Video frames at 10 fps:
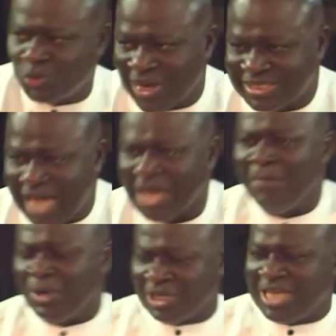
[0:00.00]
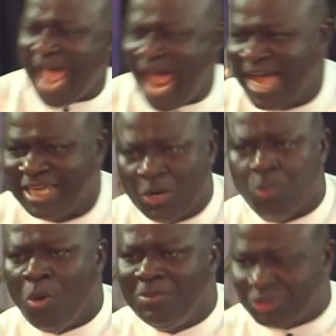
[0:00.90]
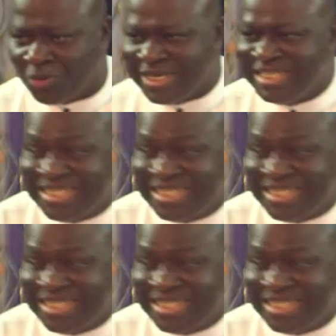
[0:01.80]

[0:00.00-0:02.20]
to attack because here the womb is already